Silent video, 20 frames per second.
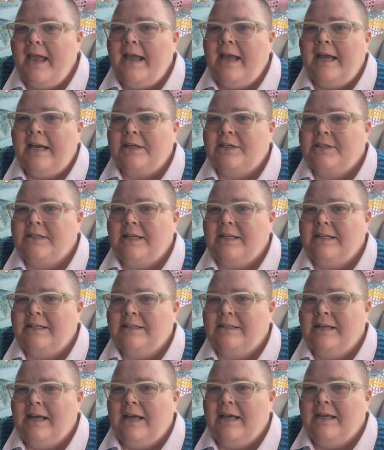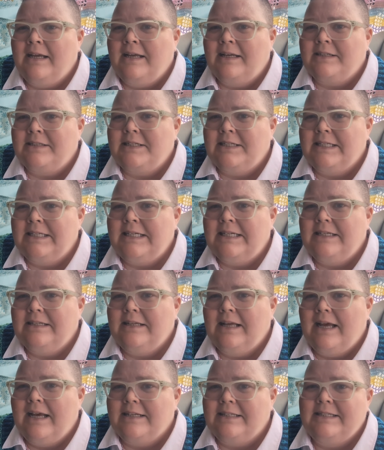actually
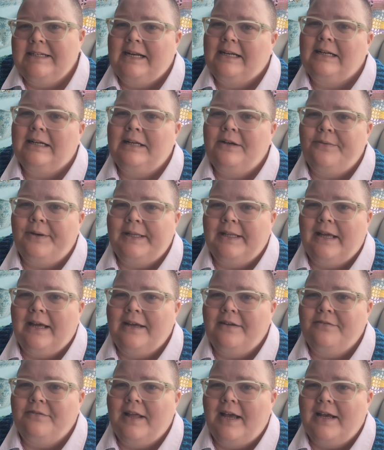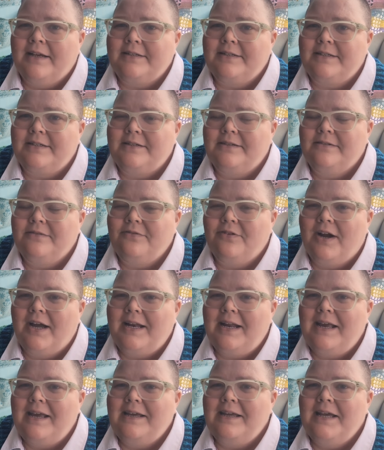accidentally went live last
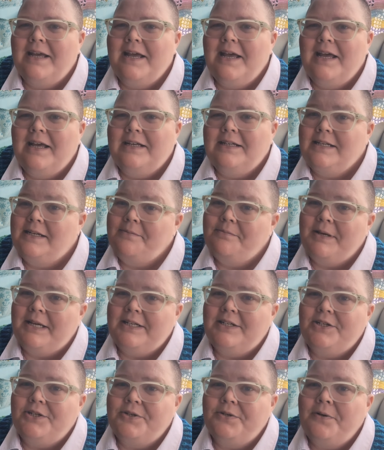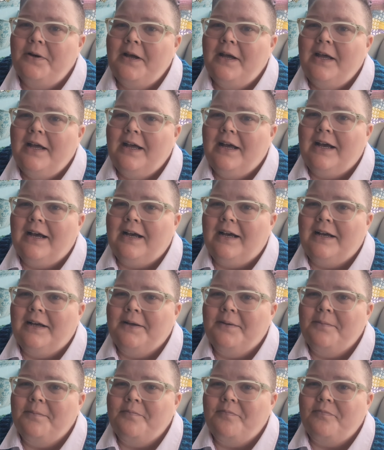Friday. Didn't mean to.
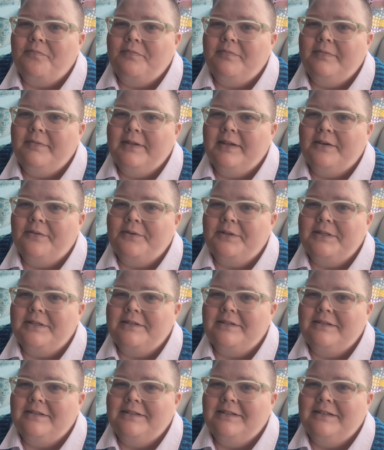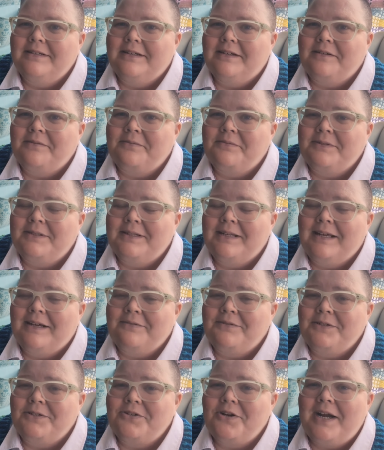I was
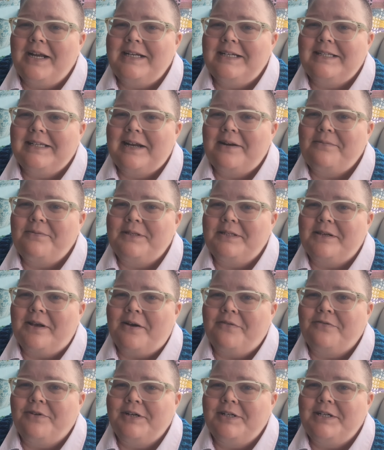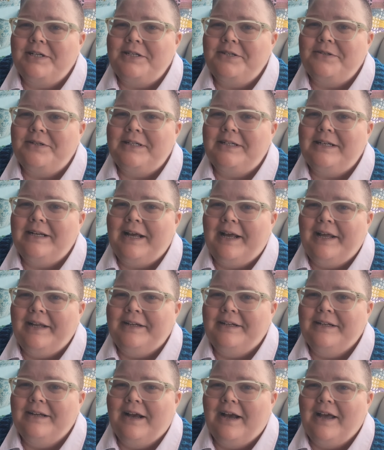trying to set up the software to do it,
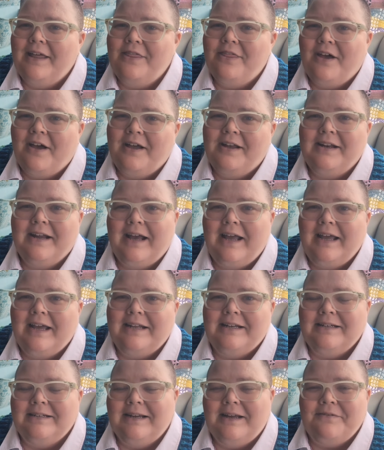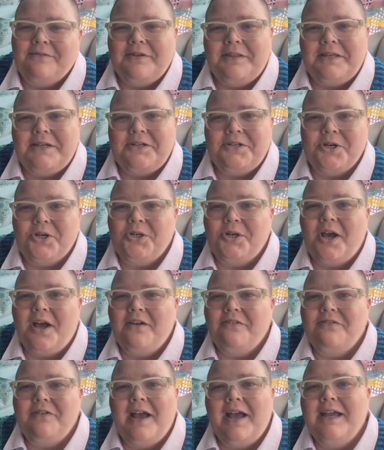and I thought I had everything turned
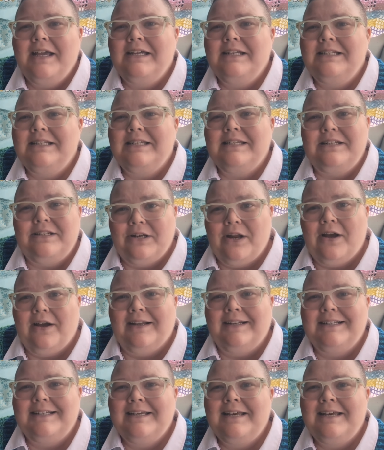off. I did not.